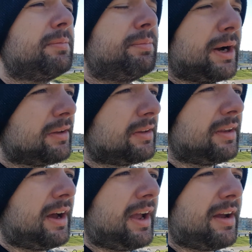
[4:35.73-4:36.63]
But
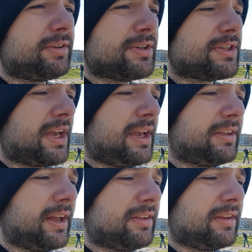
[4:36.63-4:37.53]
I have to say
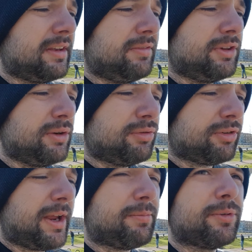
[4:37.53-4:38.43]
that the Vue
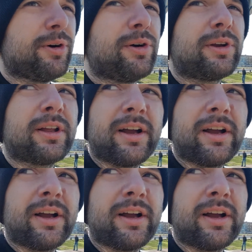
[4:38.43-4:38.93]
framework,